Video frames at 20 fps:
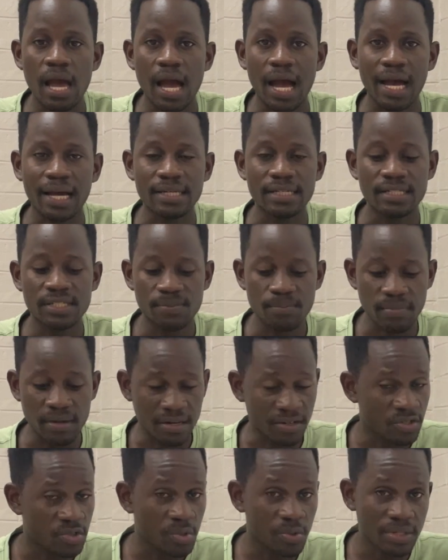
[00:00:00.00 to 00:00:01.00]
and it's
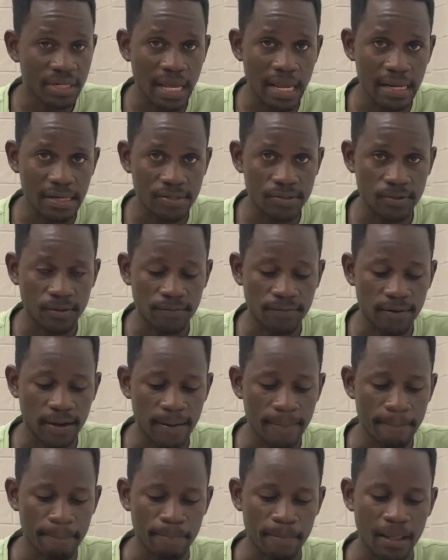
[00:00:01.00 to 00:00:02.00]
been 2 days so far."